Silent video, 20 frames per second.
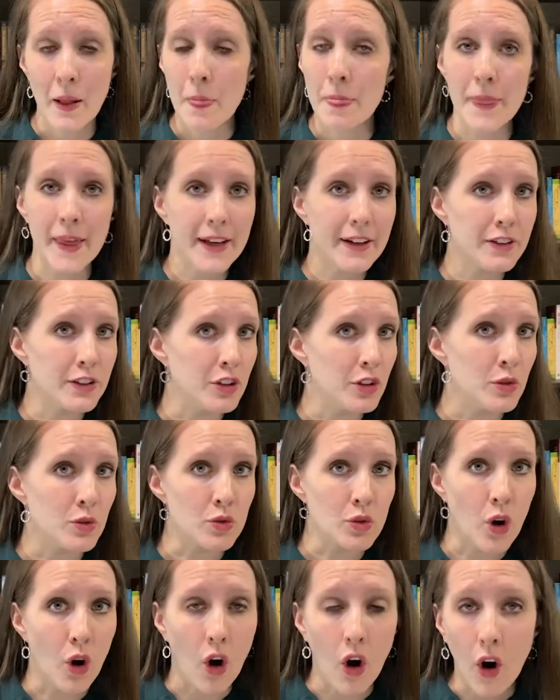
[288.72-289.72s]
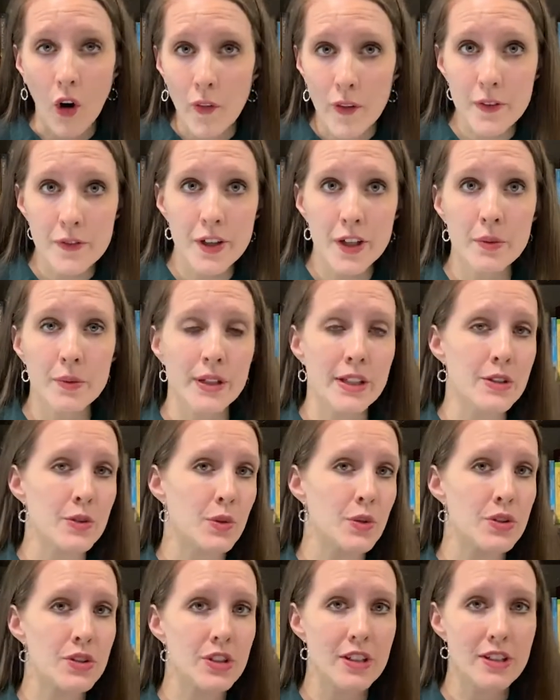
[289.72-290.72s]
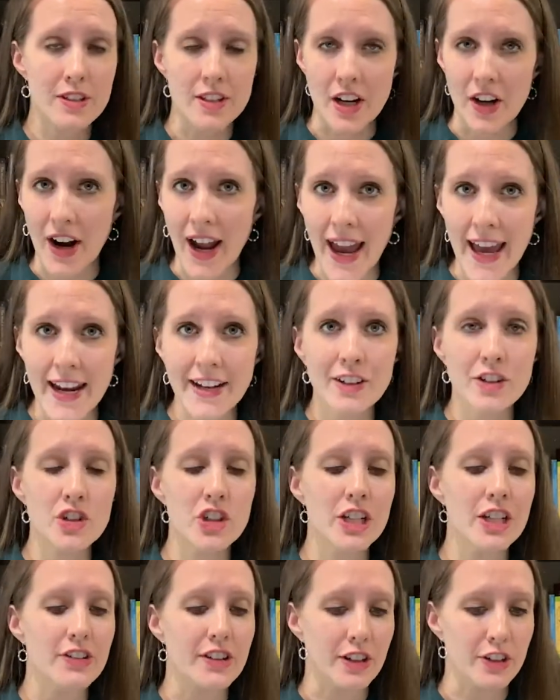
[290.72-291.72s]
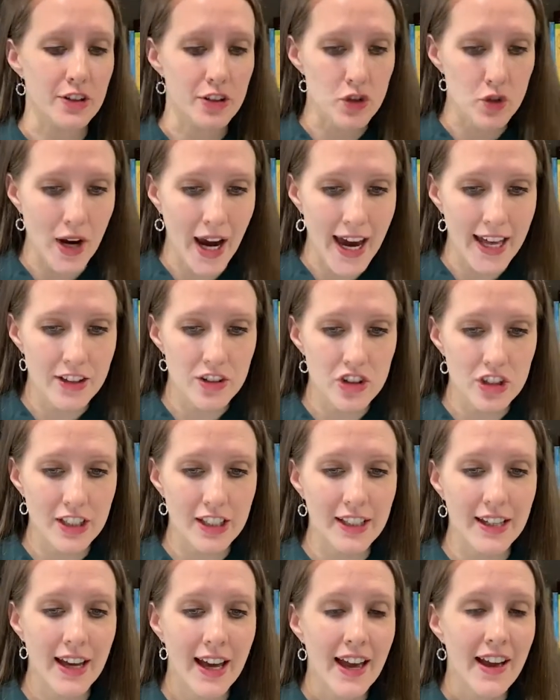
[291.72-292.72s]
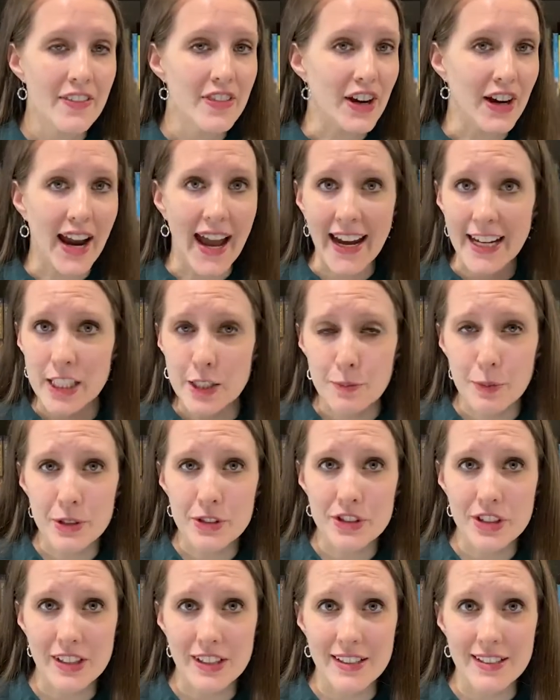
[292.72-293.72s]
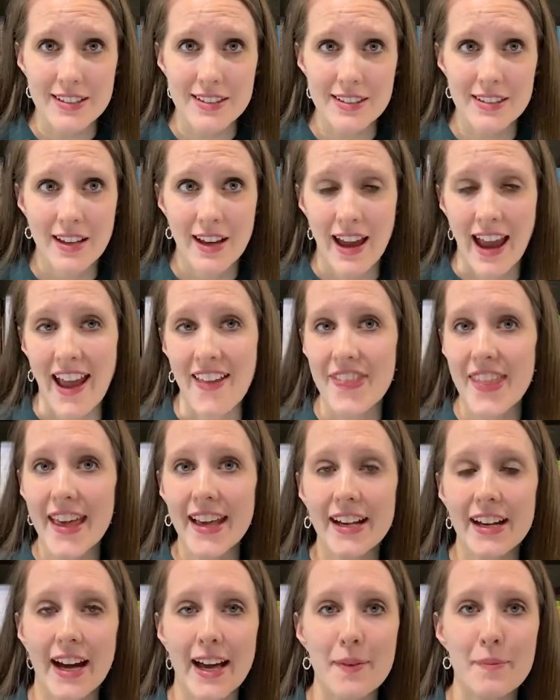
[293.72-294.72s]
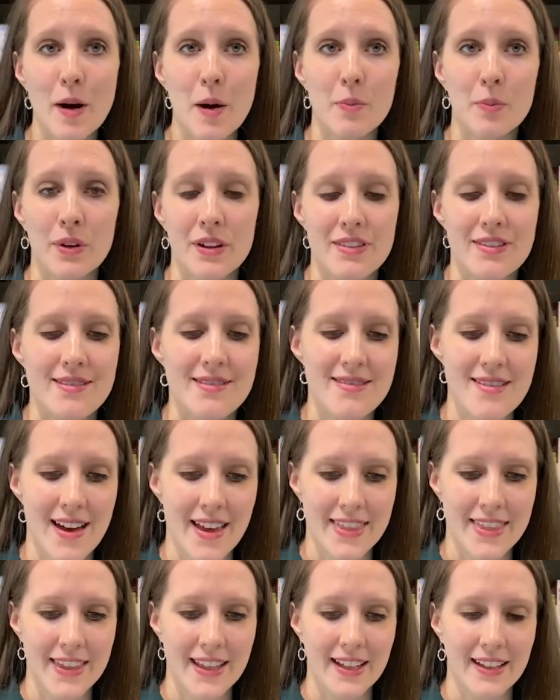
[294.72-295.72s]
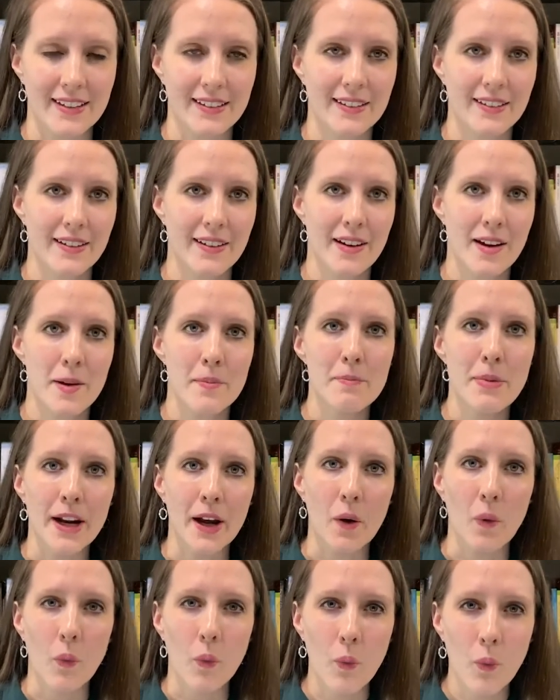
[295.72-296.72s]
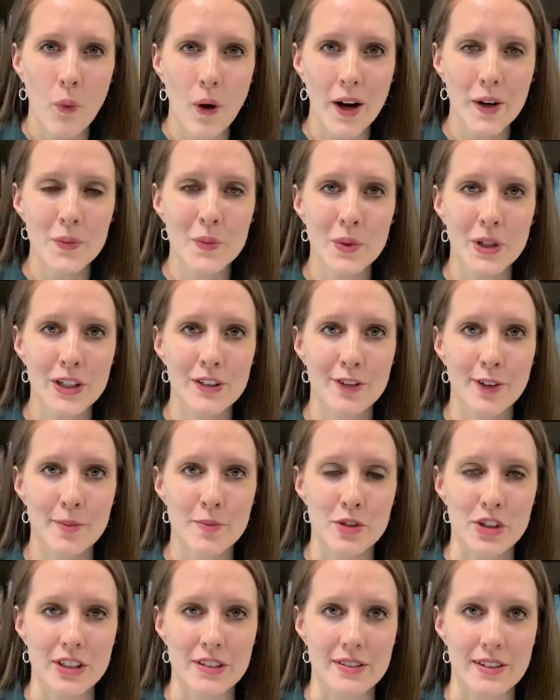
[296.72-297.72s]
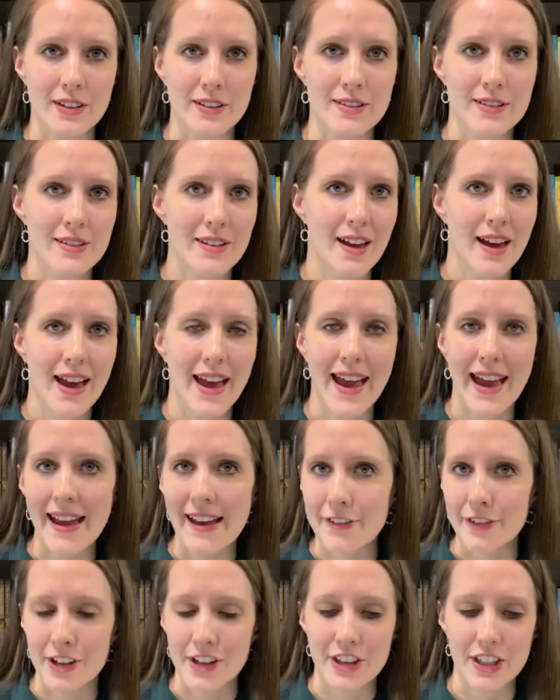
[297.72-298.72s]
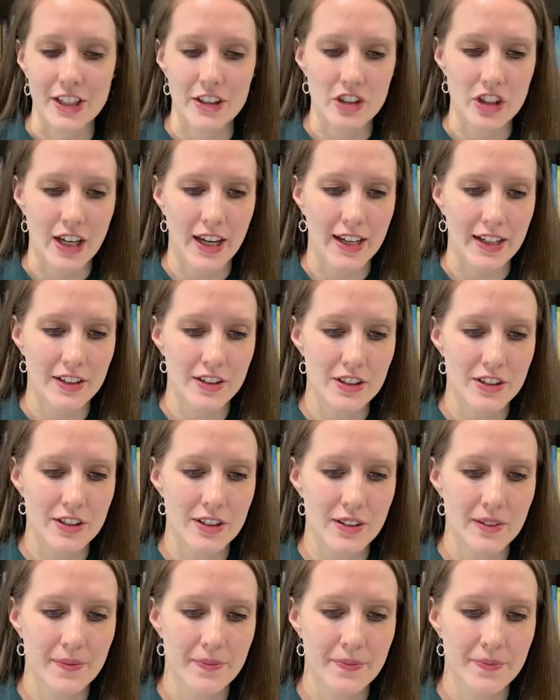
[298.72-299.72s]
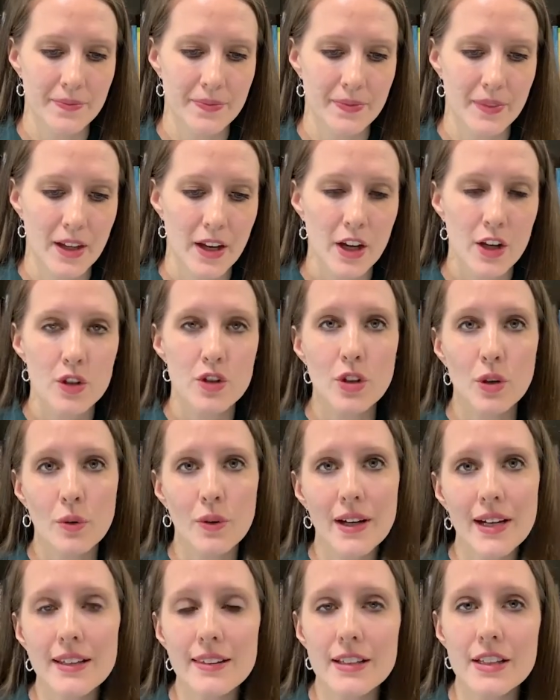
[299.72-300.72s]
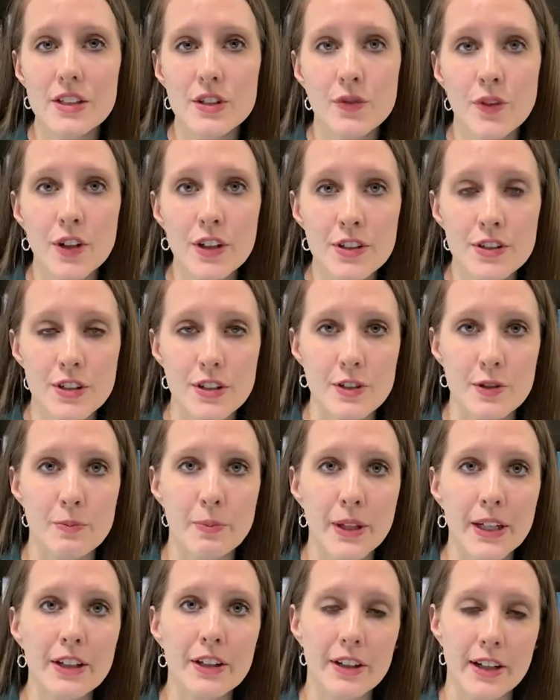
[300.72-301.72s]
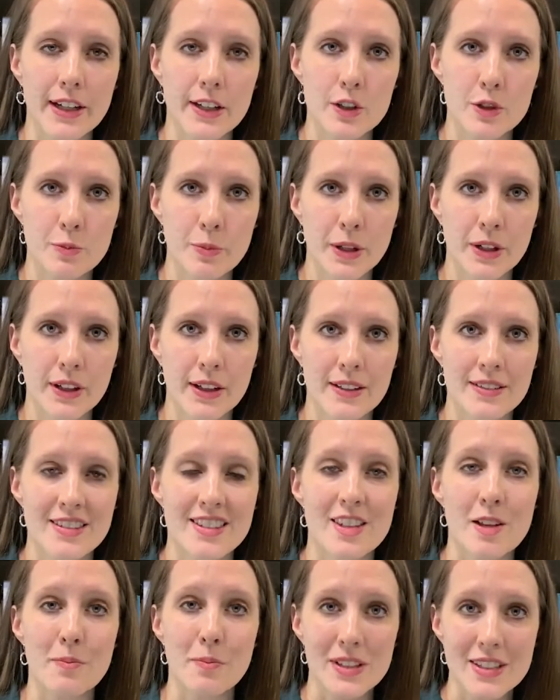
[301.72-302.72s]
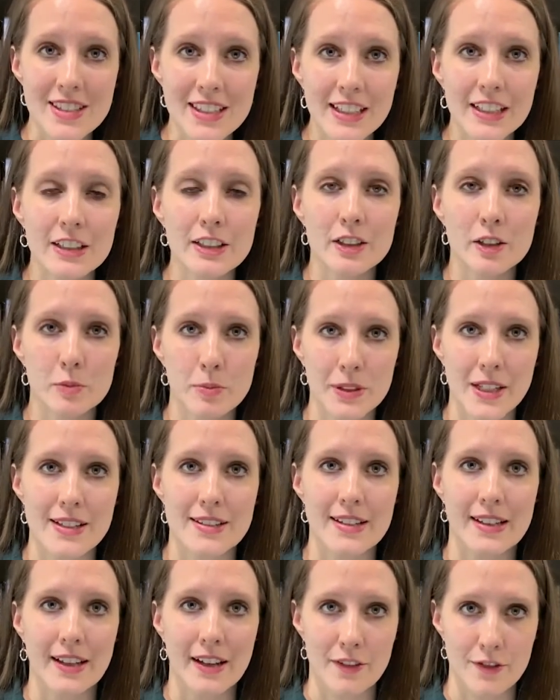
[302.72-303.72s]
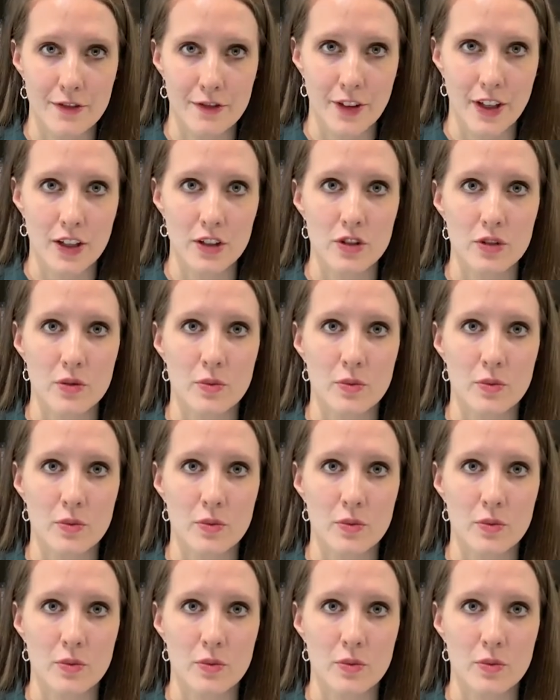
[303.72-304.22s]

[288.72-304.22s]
they had used all of their resources, their energy, their strategy, their expertise, and they came up with nothing. But at one word from Jesus, everything changed. So in these verses, Peter experienced the material blessing of fish,